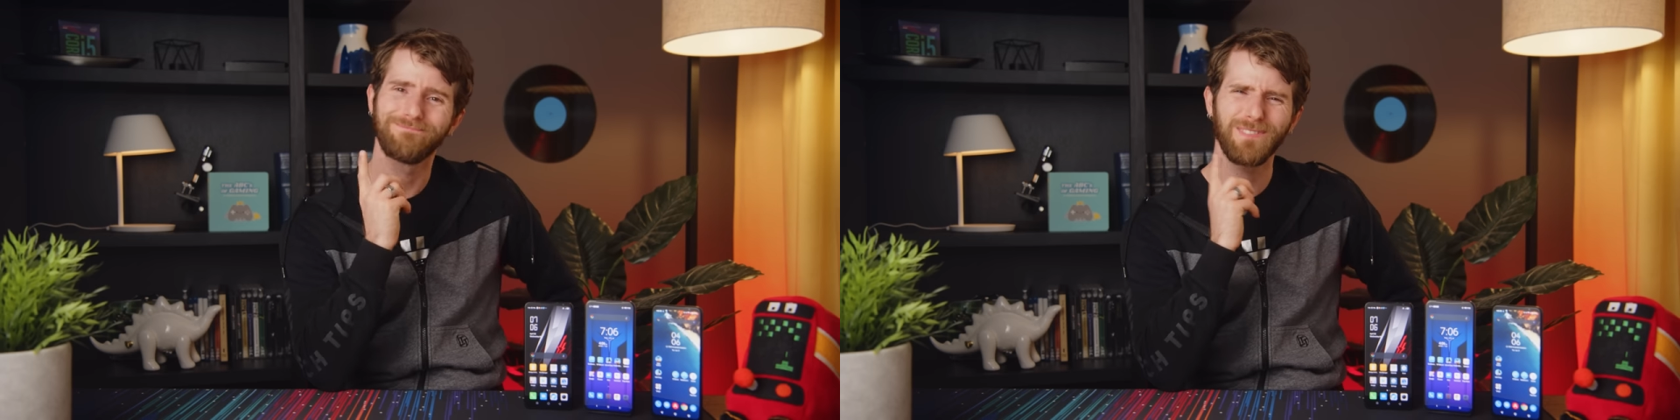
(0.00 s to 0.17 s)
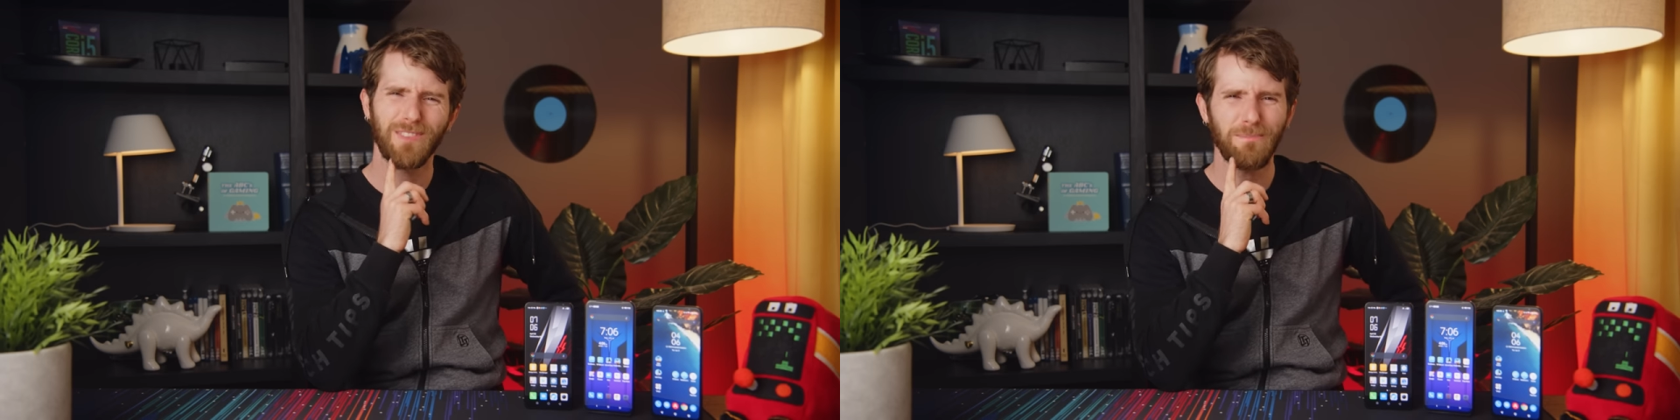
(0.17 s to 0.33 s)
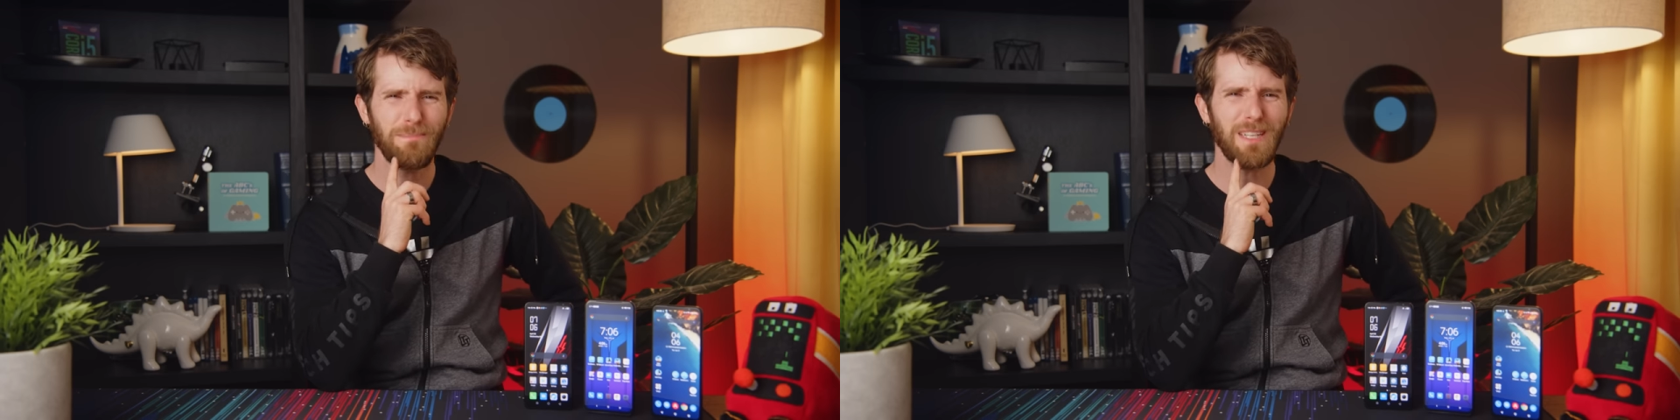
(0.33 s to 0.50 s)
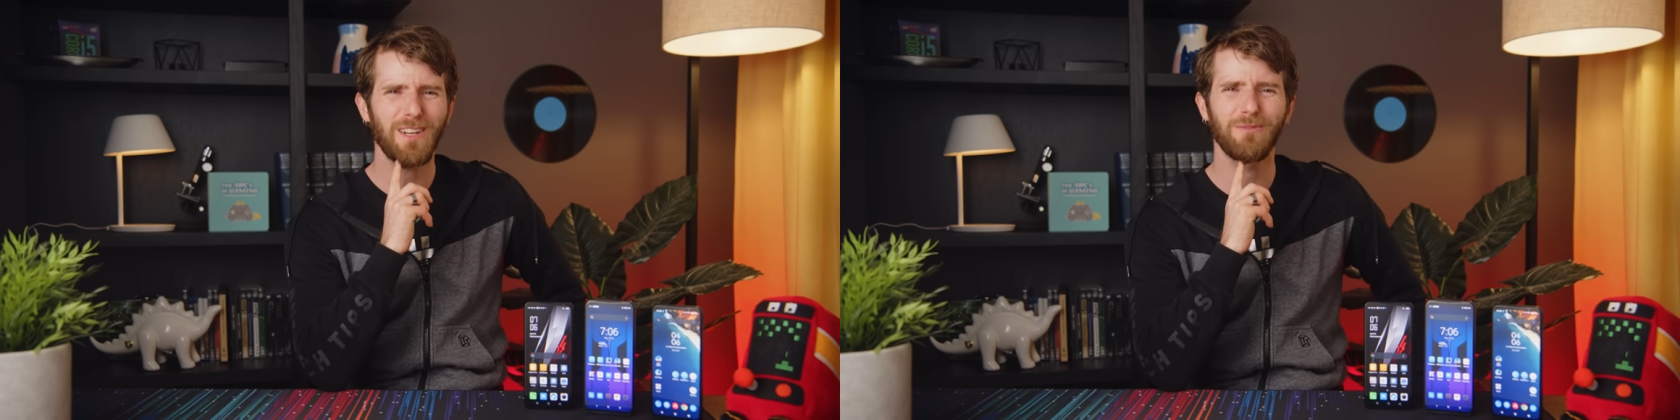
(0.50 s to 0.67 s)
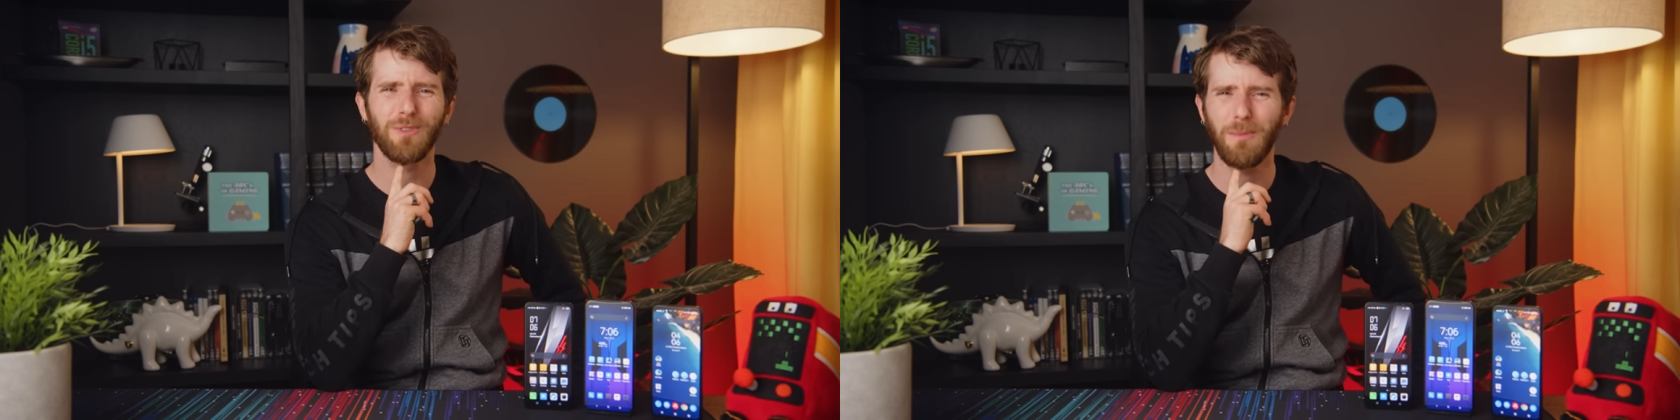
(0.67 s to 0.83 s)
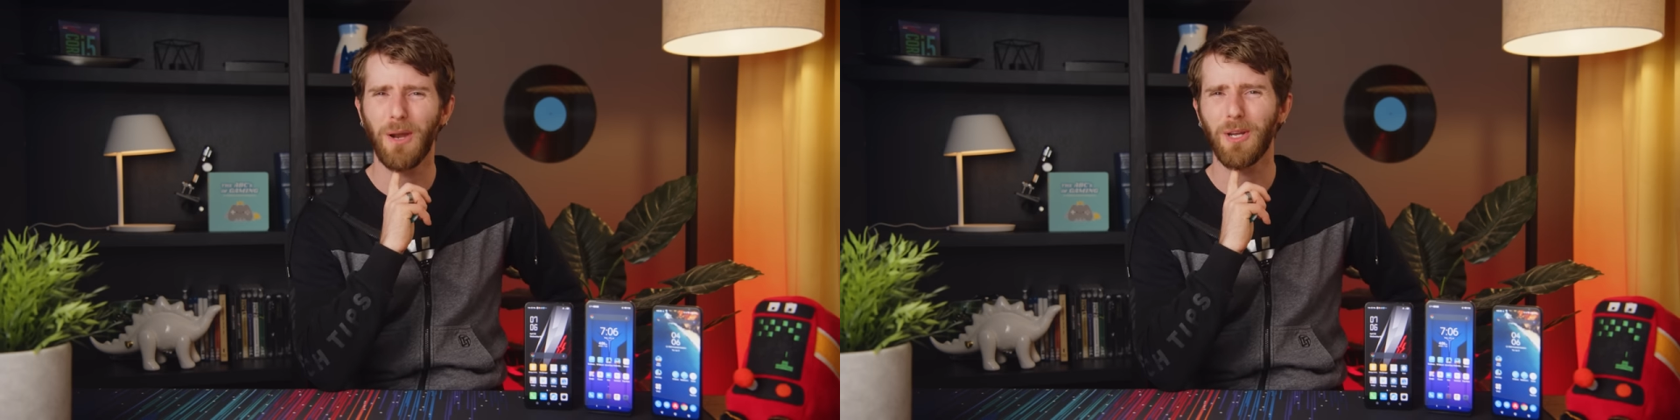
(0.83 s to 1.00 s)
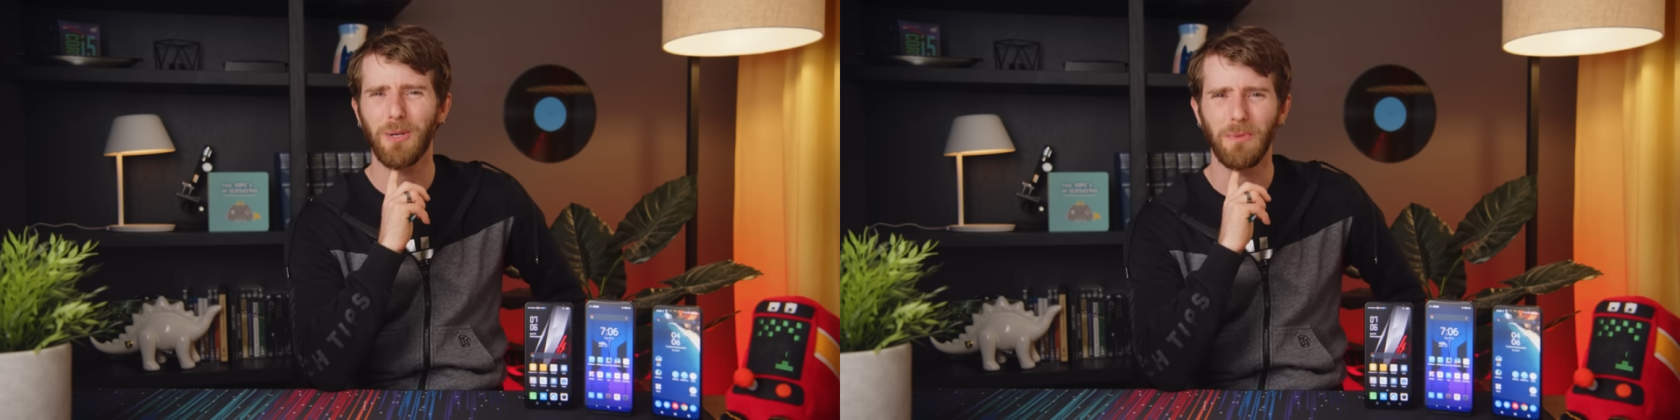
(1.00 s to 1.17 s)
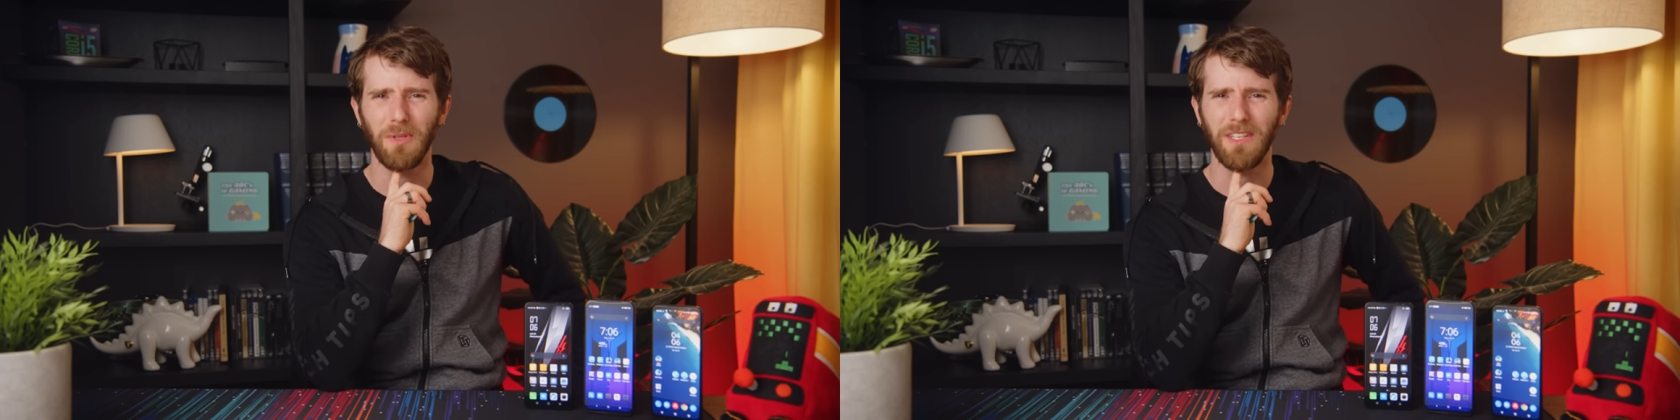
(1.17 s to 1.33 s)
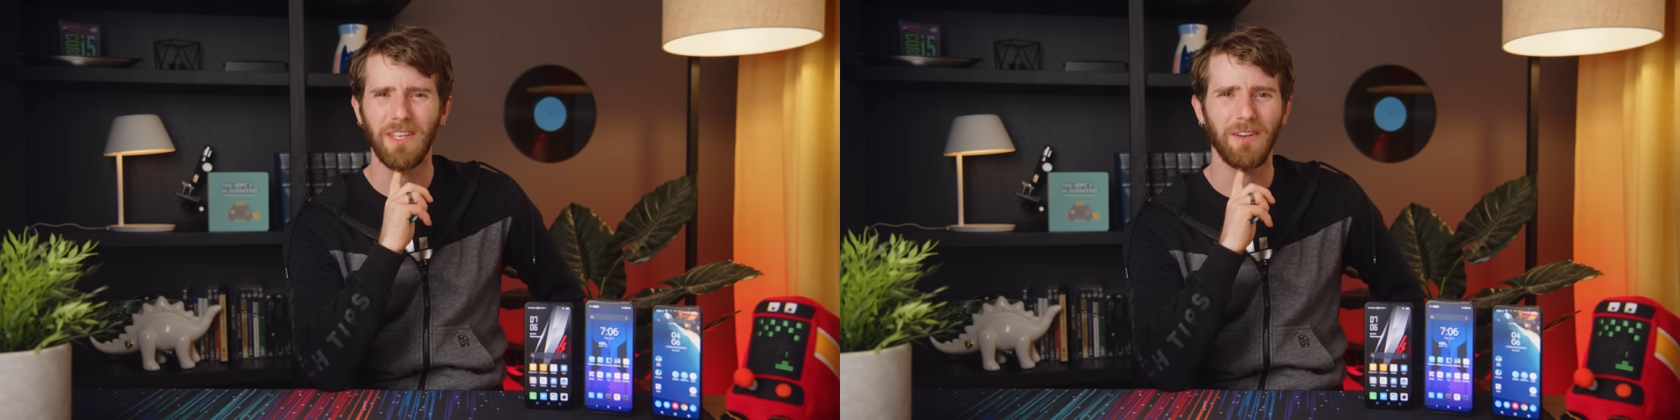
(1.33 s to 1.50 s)
it's a bit
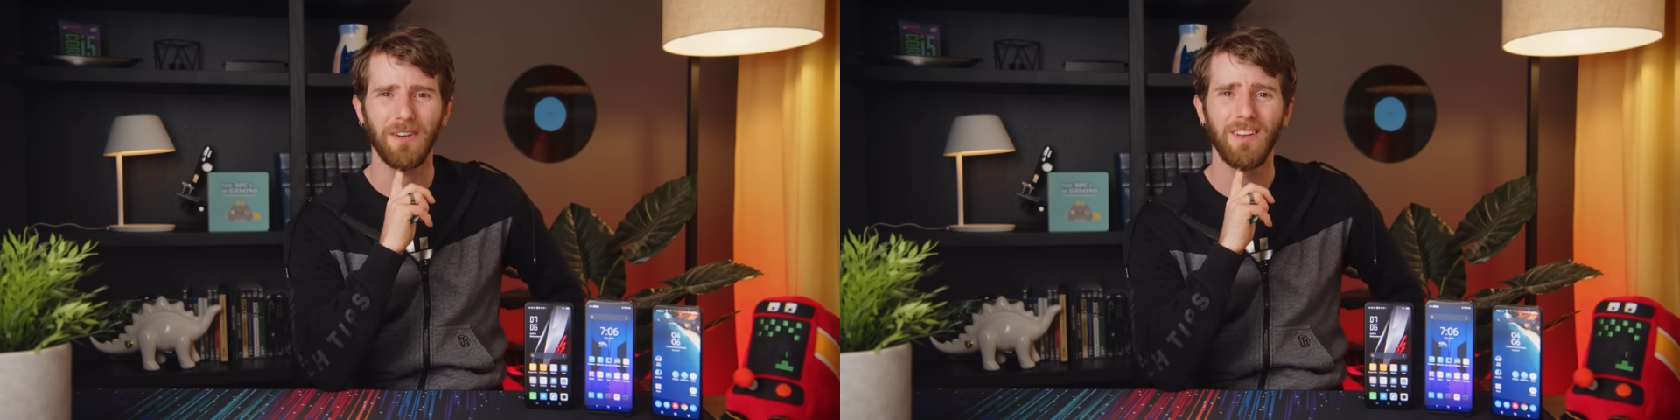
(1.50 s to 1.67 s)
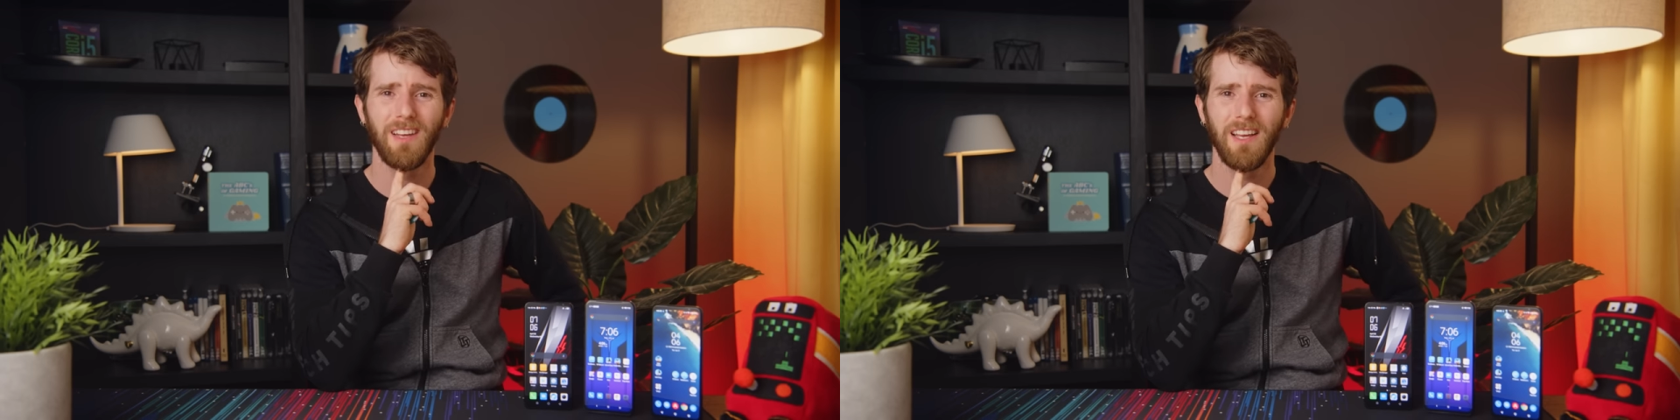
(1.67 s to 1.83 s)
unremarkable here.